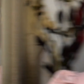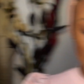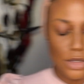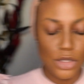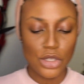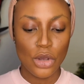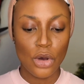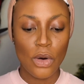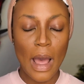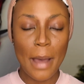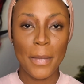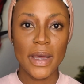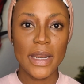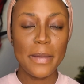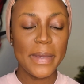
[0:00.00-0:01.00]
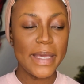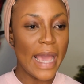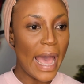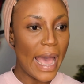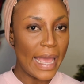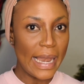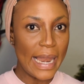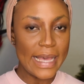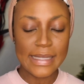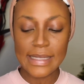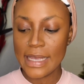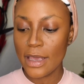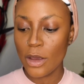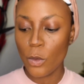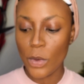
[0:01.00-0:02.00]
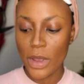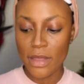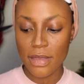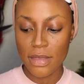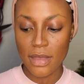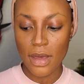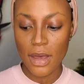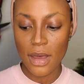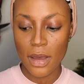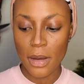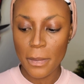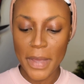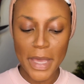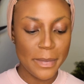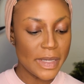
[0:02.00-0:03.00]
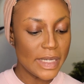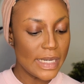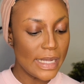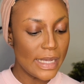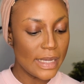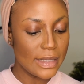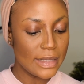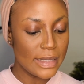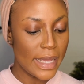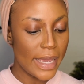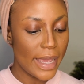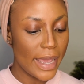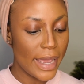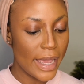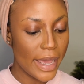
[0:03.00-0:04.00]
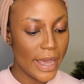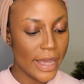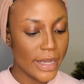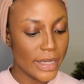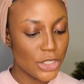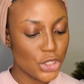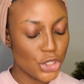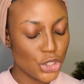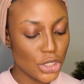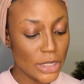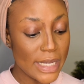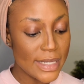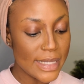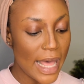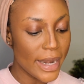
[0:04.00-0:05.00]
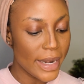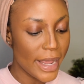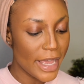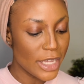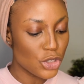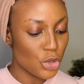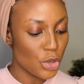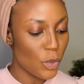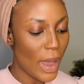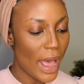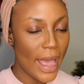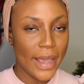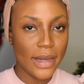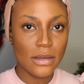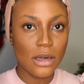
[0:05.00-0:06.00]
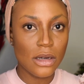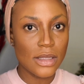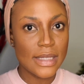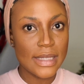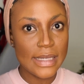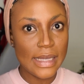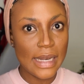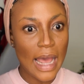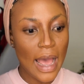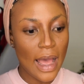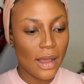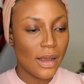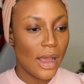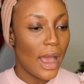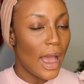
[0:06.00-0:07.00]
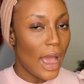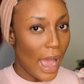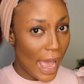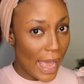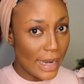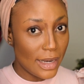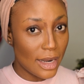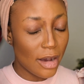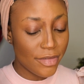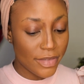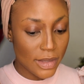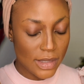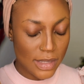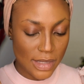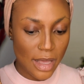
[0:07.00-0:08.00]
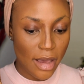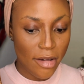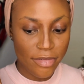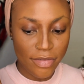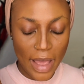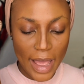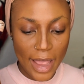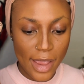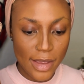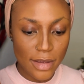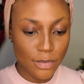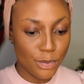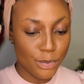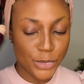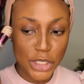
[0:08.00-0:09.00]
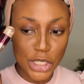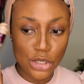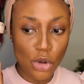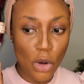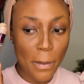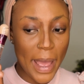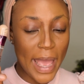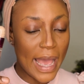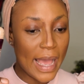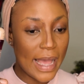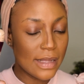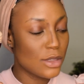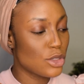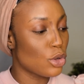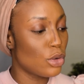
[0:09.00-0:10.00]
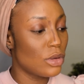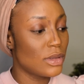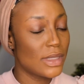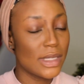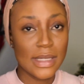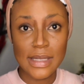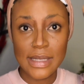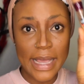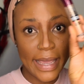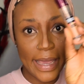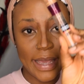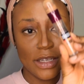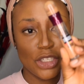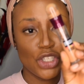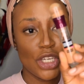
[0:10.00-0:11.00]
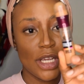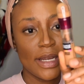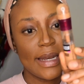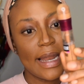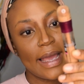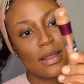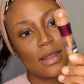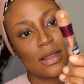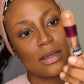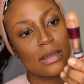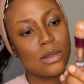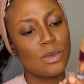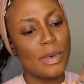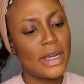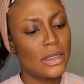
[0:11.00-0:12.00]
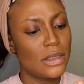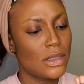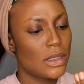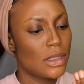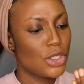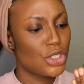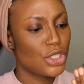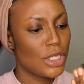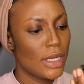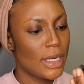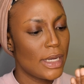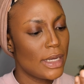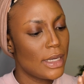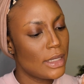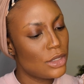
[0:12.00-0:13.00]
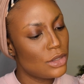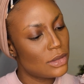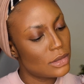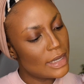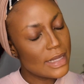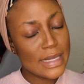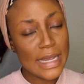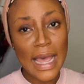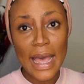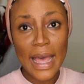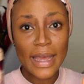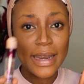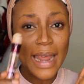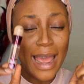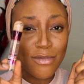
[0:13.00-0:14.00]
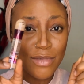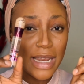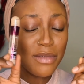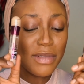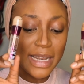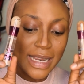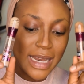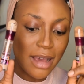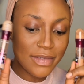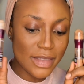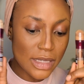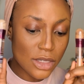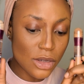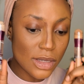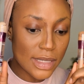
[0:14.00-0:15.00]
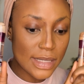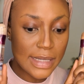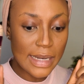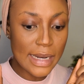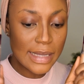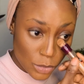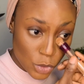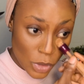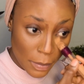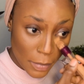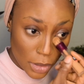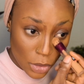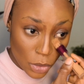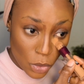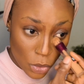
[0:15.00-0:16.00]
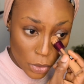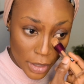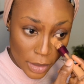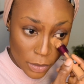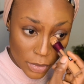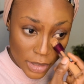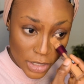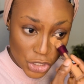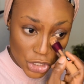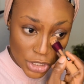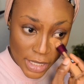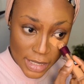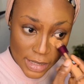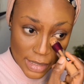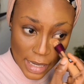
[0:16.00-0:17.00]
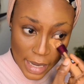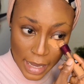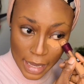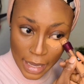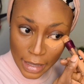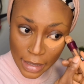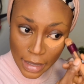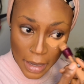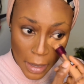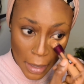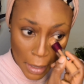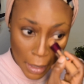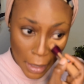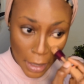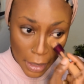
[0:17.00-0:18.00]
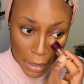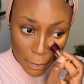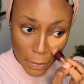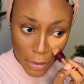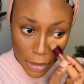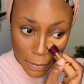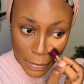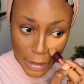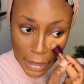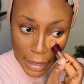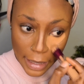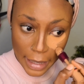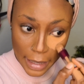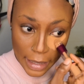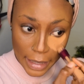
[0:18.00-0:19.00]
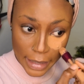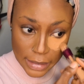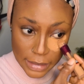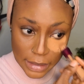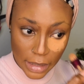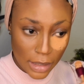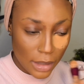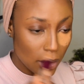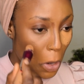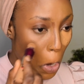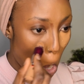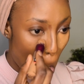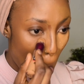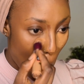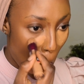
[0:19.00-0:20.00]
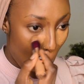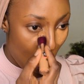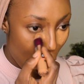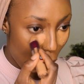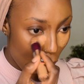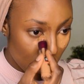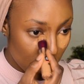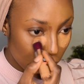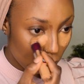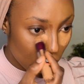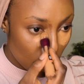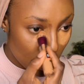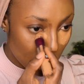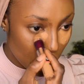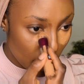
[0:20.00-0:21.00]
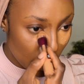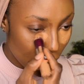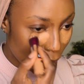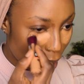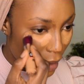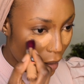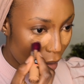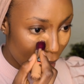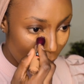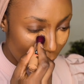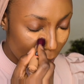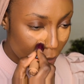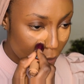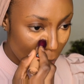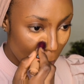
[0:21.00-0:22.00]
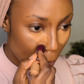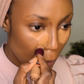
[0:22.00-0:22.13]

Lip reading: So I'm gonna be highlighting with the Maybelline Instant Age Rewind Concealer. I love this stuff. I just got my hands on the second shade, like this one in the shade Tan. I really, really love these concealers. So I'm gonna go in with the shade Tan and I'm gonna be highlighting under my eyes